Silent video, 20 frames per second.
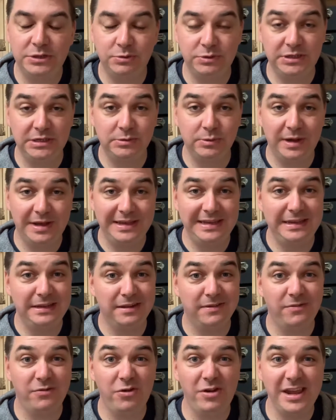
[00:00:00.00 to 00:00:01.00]
which is why
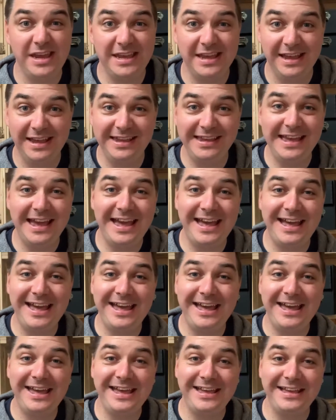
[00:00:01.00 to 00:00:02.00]
it's free.
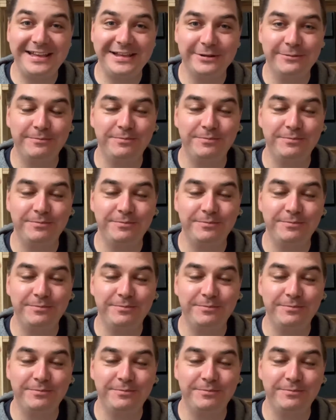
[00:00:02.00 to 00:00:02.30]
Yay!